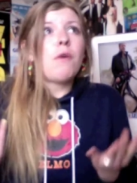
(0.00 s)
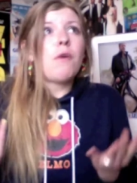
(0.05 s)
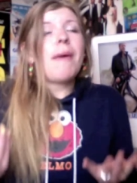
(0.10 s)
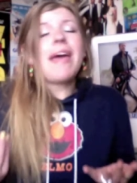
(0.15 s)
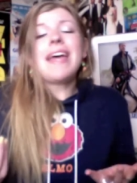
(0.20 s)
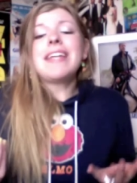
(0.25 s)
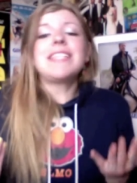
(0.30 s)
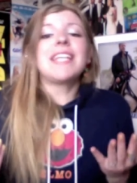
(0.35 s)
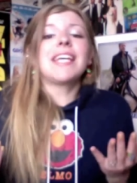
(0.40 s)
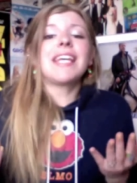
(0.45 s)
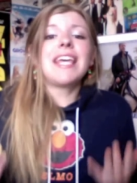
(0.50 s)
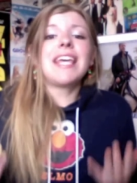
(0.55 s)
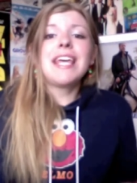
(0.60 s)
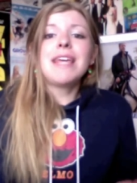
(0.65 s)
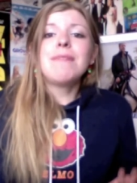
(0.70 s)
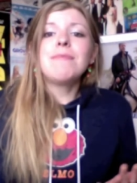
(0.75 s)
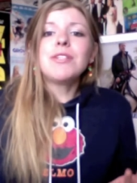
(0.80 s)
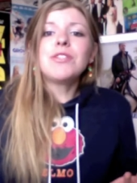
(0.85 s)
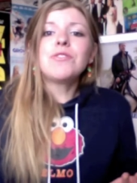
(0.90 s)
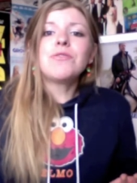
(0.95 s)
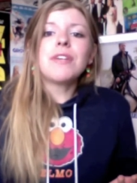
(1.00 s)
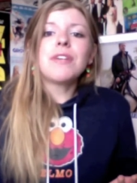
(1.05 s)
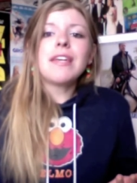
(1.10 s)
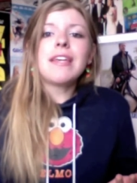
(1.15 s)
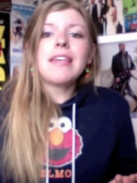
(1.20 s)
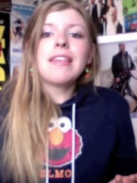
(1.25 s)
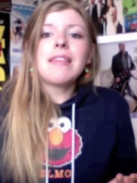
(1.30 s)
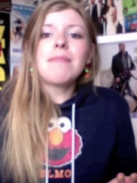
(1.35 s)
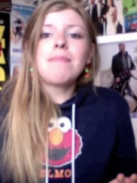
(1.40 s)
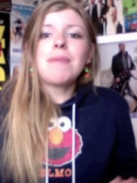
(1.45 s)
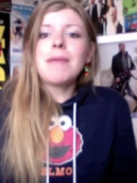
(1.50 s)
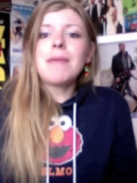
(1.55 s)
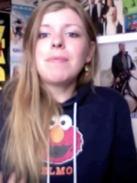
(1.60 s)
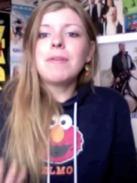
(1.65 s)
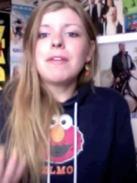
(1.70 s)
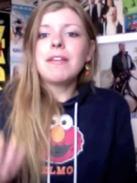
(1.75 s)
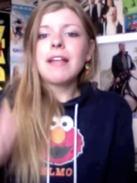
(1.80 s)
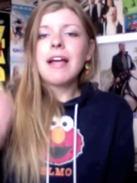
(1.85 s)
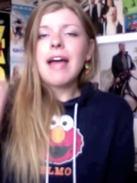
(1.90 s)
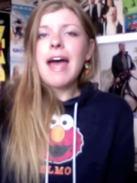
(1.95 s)
romantic imagery that
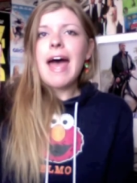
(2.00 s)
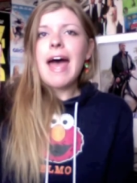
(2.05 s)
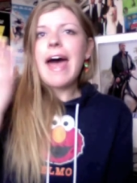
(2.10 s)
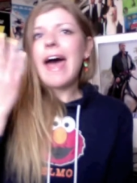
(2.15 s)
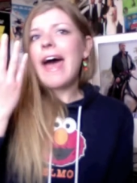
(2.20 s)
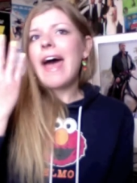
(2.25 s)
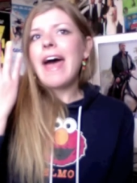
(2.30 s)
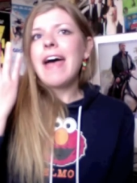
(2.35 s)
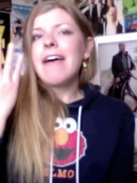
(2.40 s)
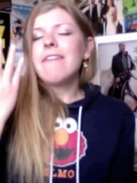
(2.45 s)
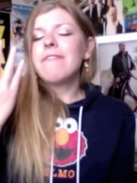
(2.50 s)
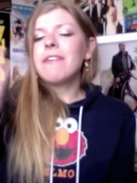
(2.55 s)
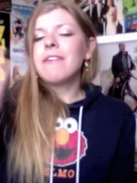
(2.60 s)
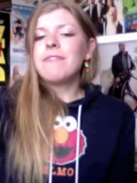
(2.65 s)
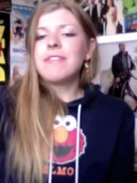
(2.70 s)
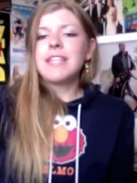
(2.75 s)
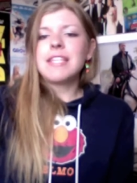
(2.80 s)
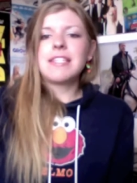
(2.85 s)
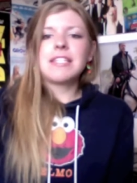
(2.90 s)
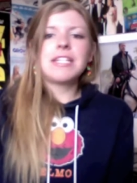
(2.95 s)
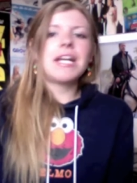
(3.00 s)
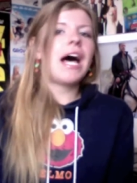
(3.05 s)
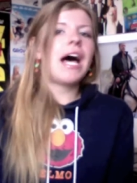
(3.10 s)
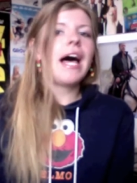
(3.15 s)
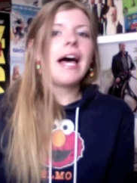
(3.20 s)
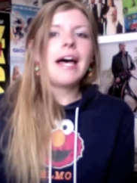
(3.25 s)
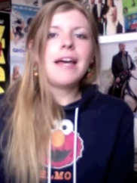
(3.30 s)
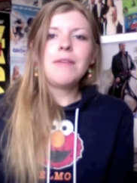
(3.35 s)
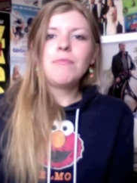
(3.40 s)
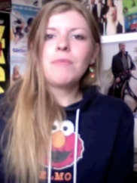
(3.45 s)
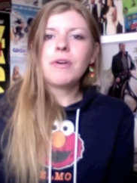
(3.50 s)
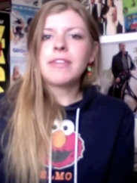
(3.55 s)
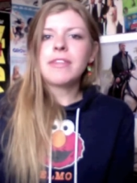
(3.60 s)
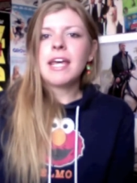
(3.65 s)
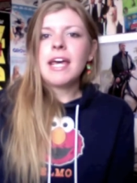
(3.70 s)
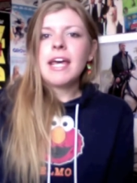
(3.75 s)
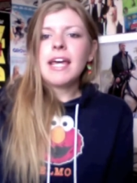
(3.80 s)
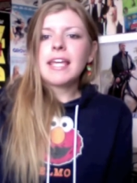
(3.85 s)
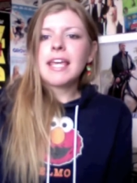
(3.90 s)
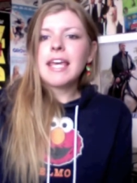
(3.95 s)
people have of this time with
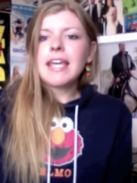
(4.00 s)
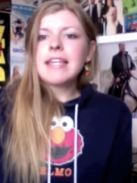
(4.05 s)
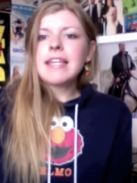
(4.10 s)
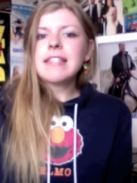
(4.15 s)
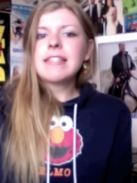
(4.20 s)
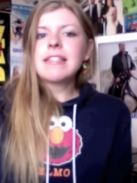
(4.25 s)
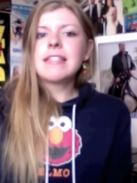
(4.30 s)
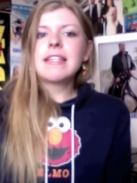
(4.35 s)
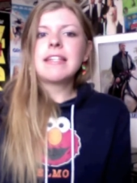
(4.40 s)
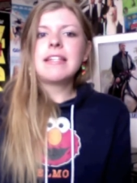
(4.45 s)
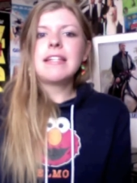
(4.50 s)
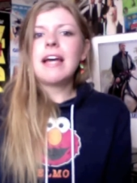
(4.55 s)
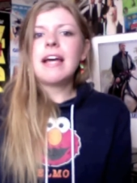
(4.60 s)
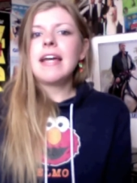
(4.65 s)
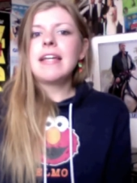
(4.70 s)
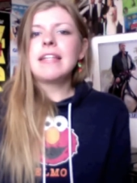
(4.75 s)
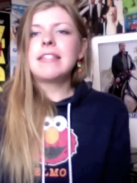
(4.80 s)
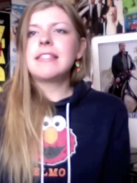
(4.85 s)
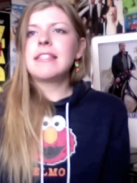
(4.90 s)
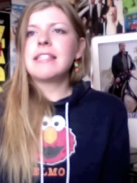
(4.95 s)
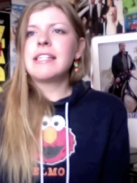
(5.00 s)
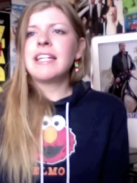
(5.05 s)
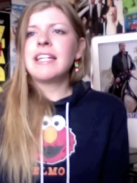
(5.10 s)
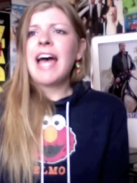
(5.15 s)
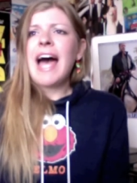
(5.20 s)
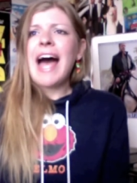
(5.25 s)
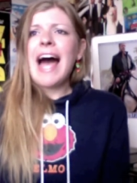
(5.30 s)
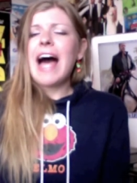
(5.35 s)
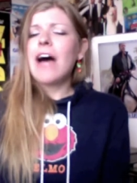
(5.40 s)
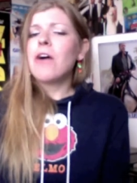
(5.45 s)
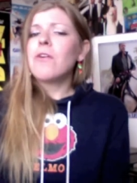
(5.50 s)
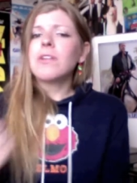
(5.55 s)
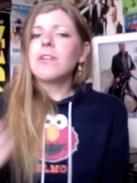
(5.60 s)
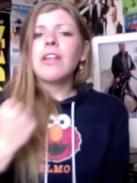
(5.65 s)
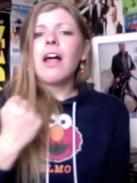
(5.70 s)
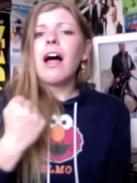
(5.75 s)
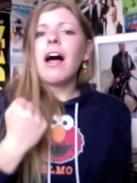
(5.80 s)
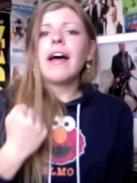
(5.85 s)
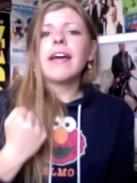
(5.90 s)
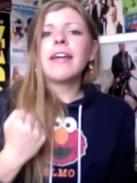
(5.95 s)
kings and knights and
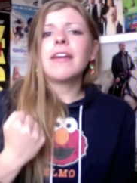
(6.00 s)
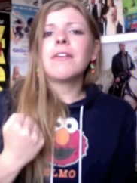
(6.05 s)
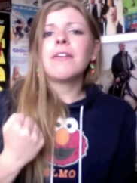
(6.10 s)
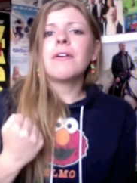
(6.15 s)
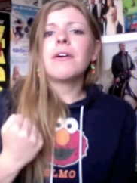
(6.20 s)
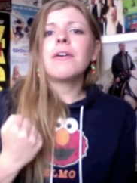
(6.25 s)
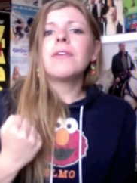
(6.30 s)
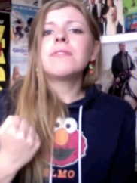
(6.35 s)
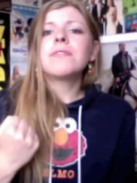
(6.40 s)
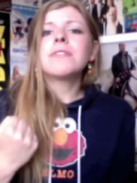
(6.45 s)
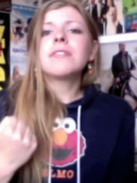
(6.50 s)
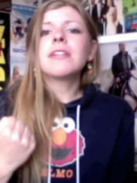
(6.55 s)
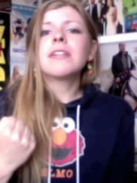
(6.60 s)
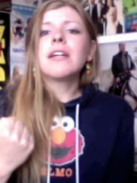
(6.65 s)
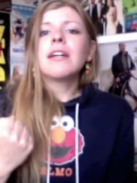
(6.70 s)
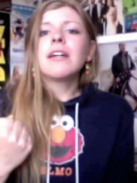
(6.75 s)
outlaw heroes.